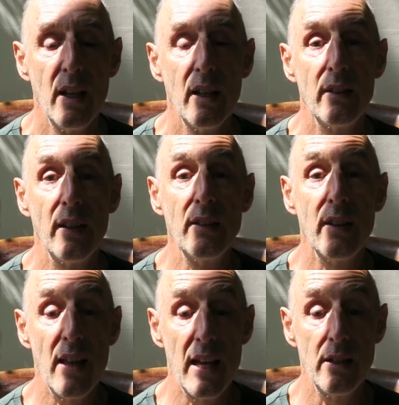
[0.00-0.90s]
Since
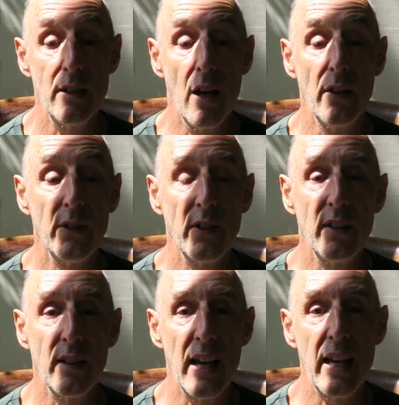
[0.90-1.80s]
then,
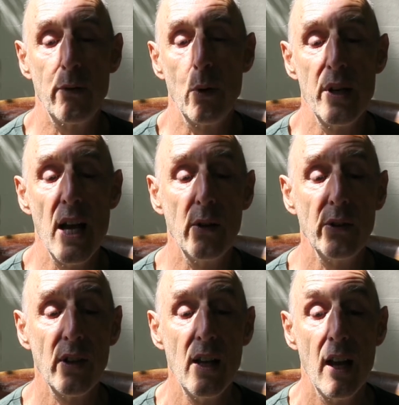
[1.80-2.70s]
dancers, like everyone else,